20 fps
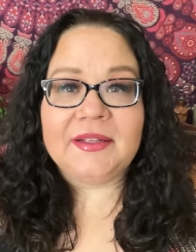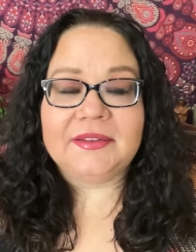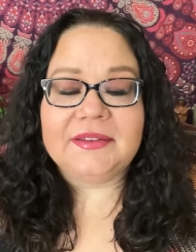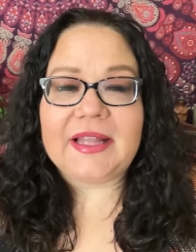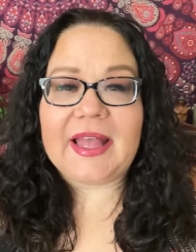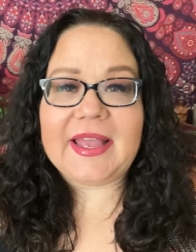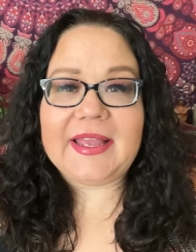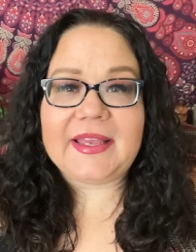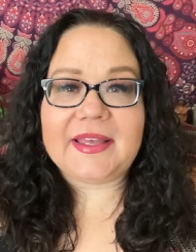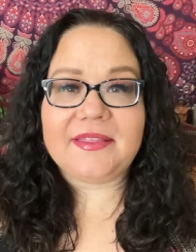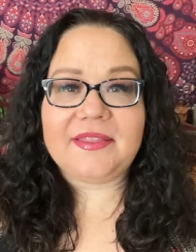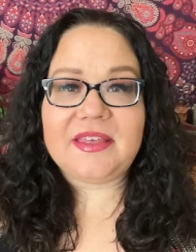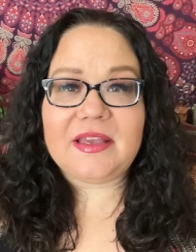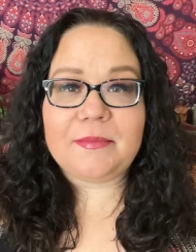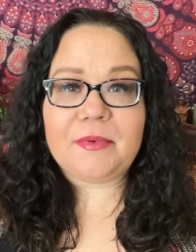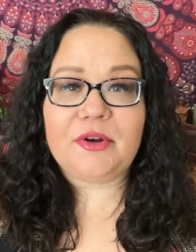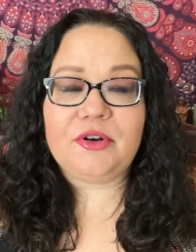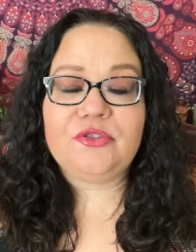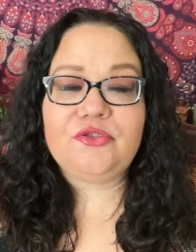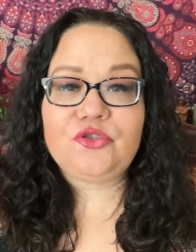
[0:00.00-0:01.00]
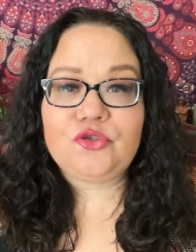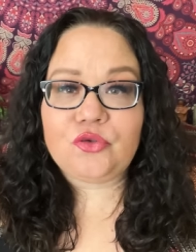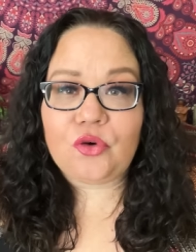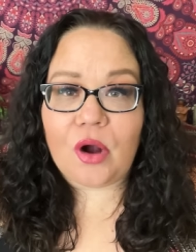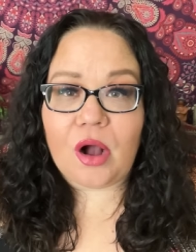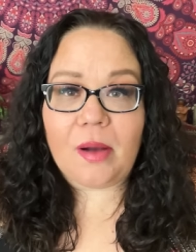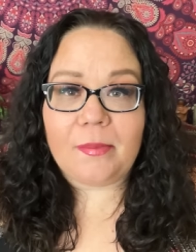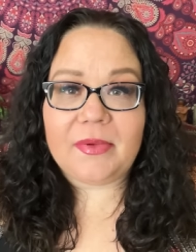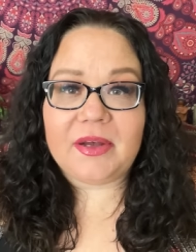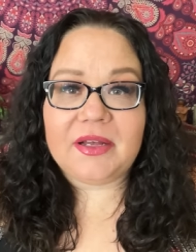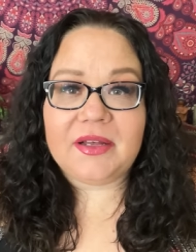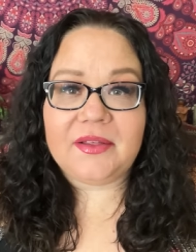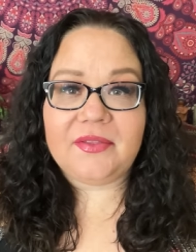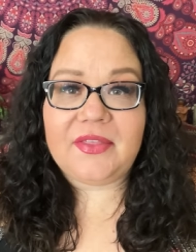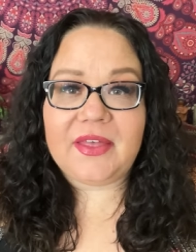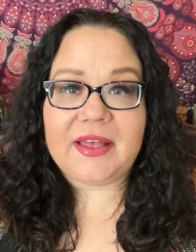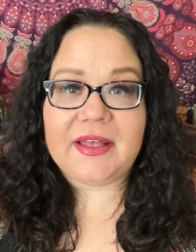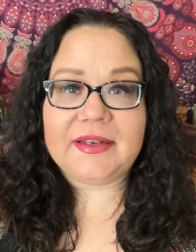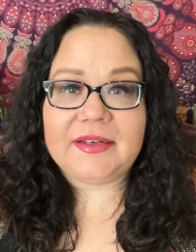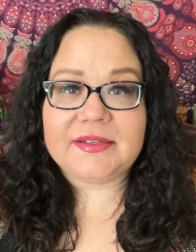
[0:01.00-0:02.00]
Like, the amount of trauma
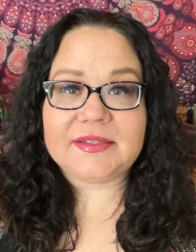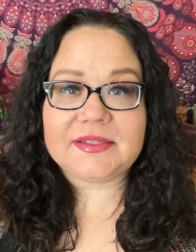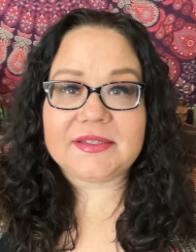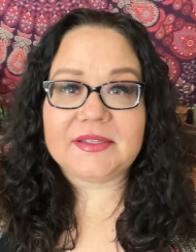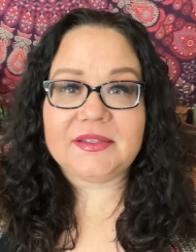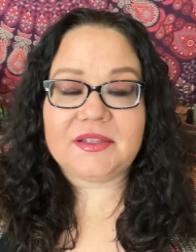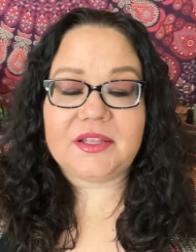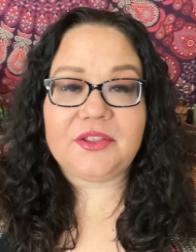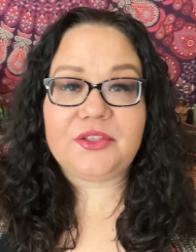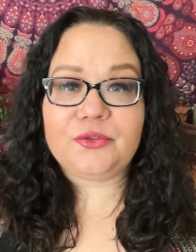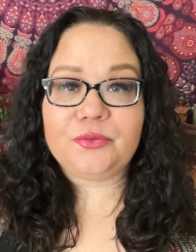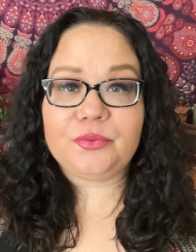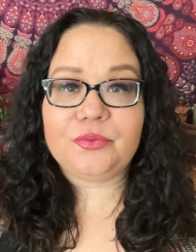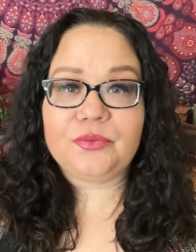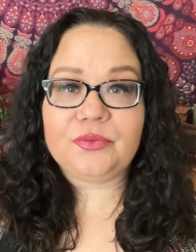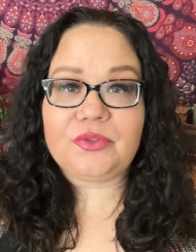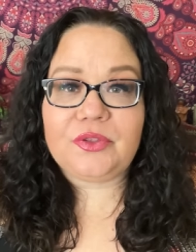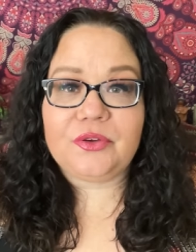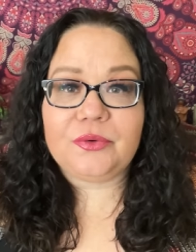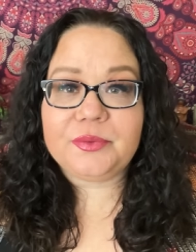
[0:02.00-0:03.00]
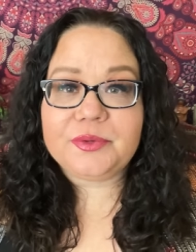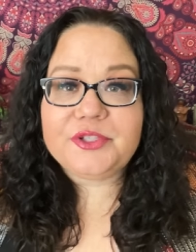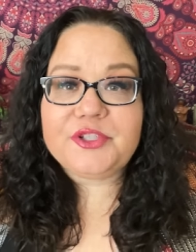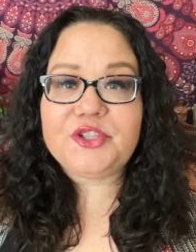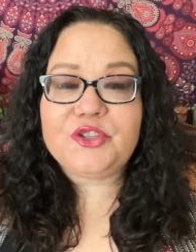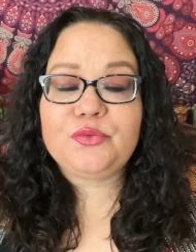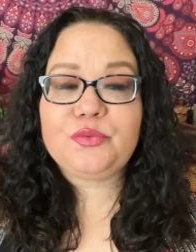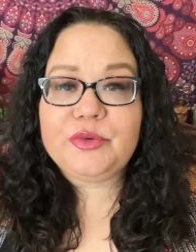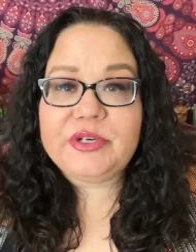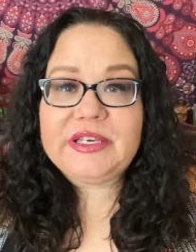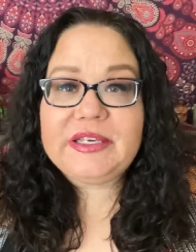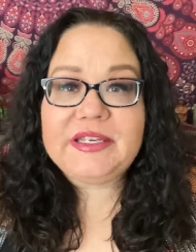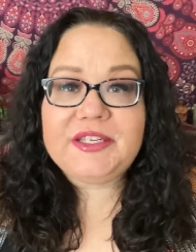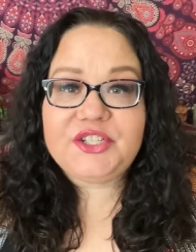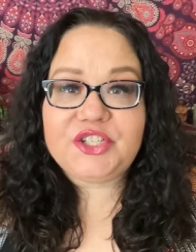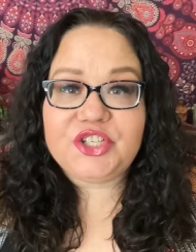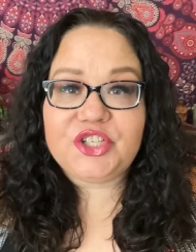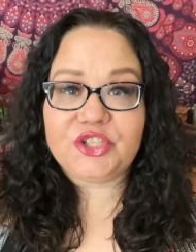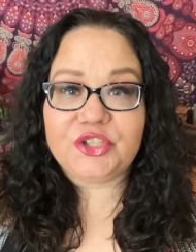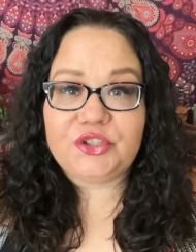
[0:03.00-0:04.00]
that there was three
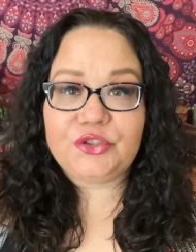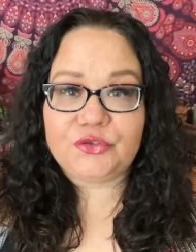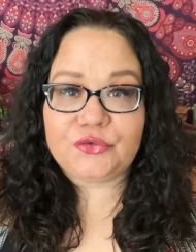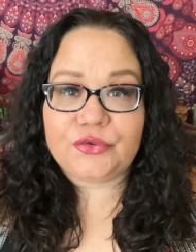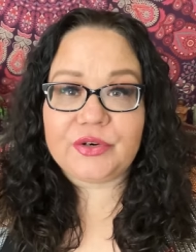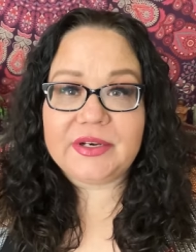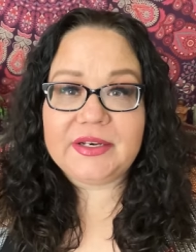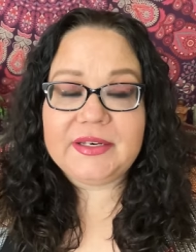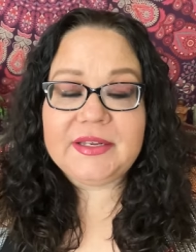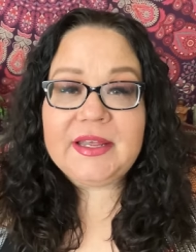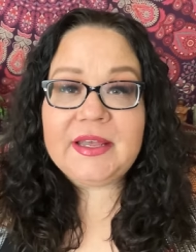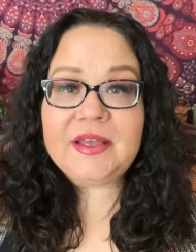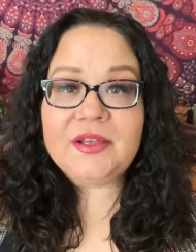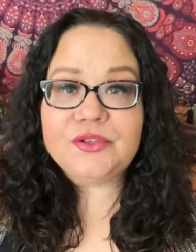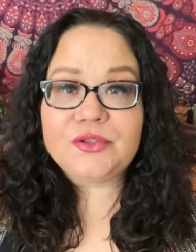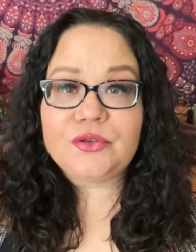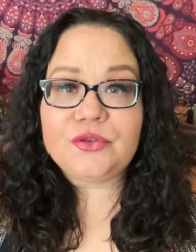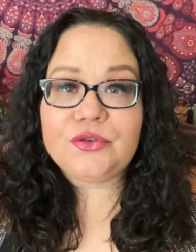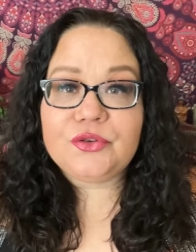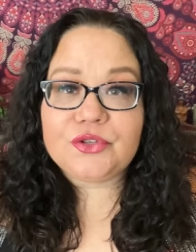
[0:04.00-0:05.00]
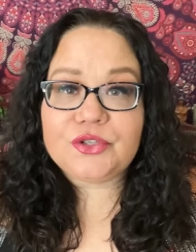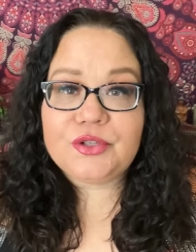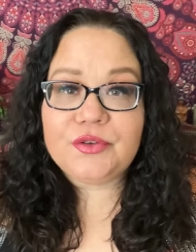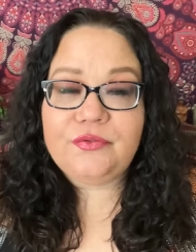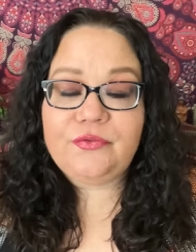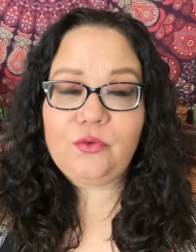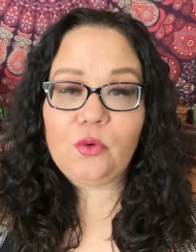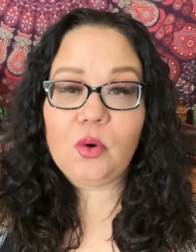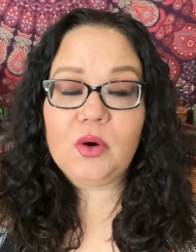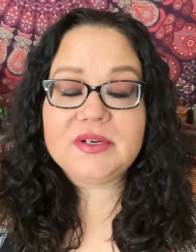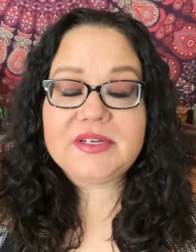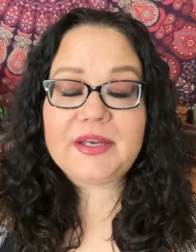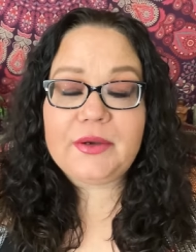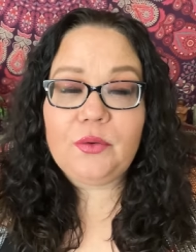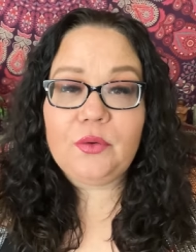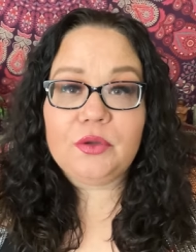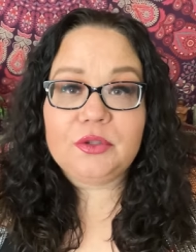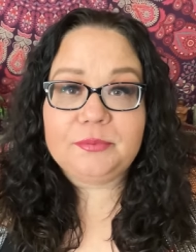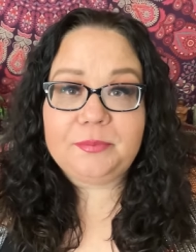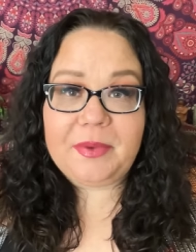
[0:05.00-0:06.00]
children. So there's the 4 day
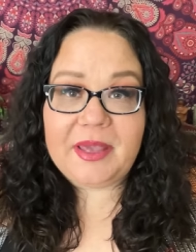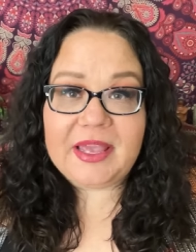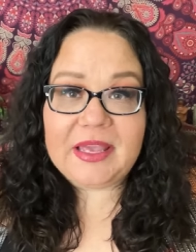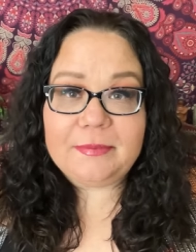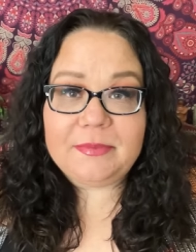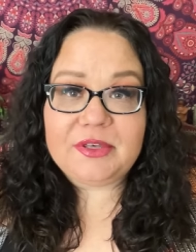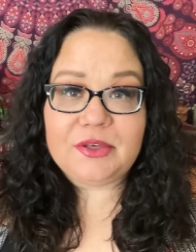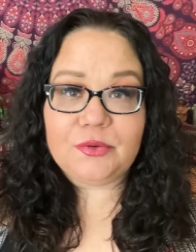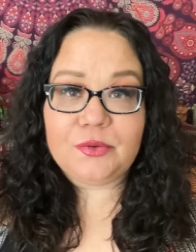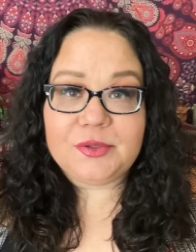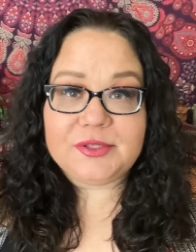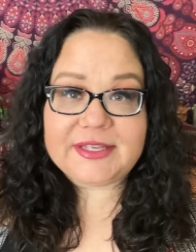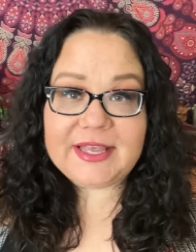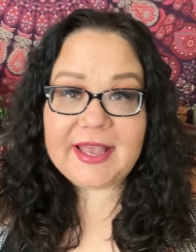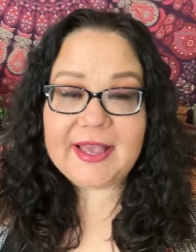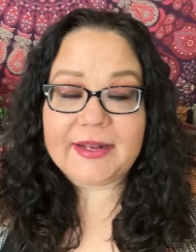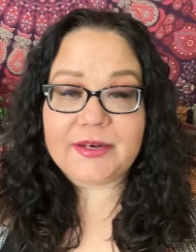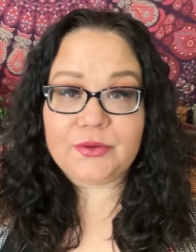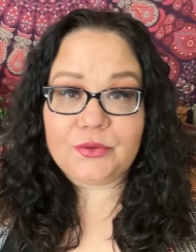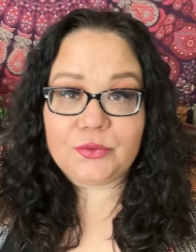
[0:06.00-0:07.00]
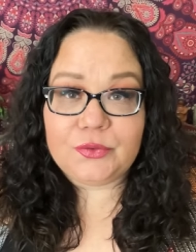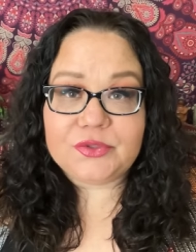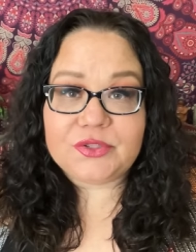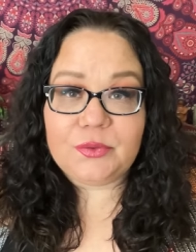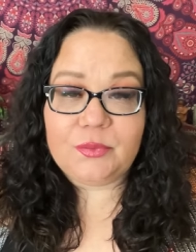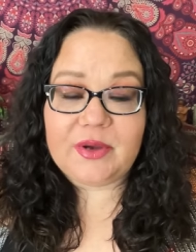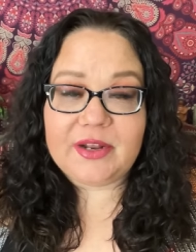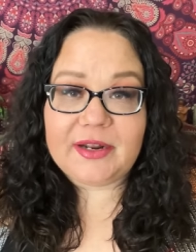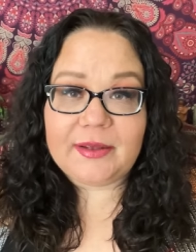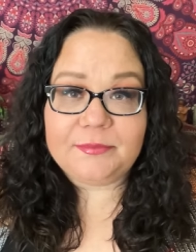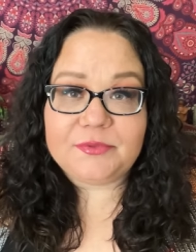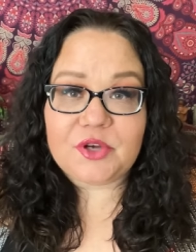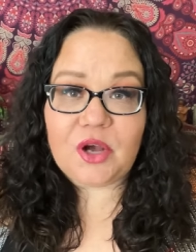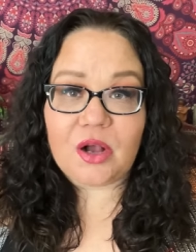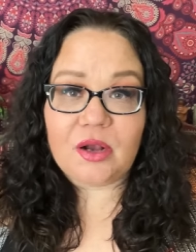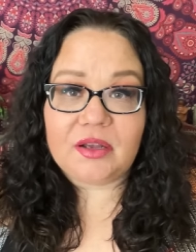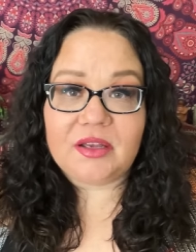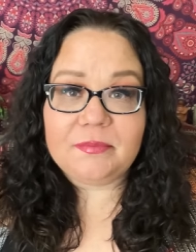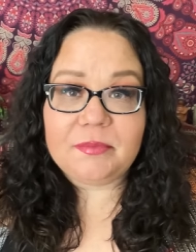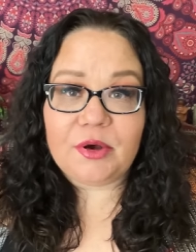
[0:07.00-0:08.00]
old baby, who's Hannah, who's the one I'm
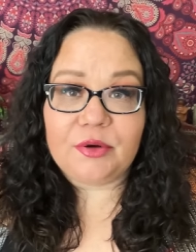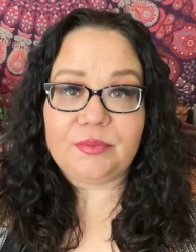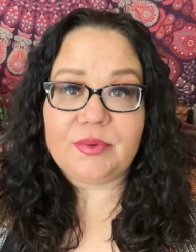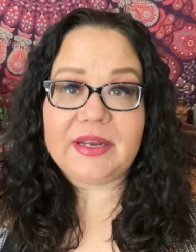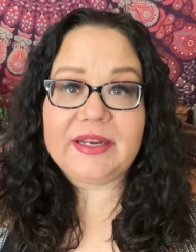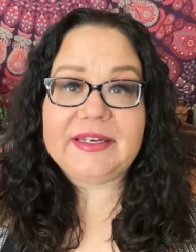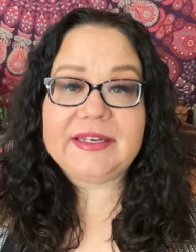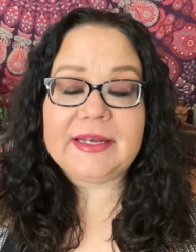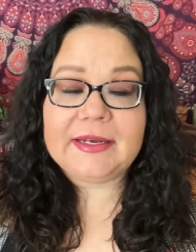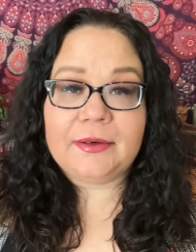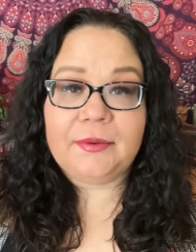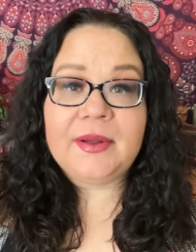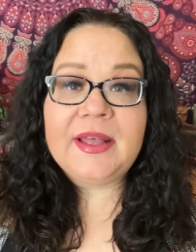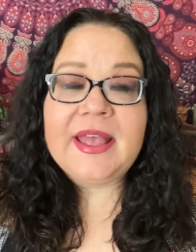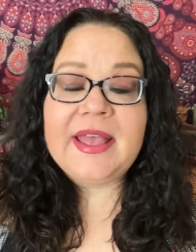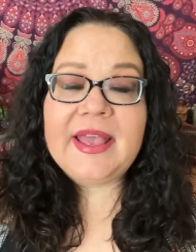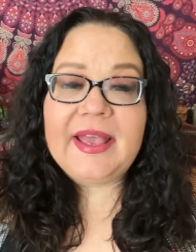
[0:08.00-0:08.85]
talking about right now.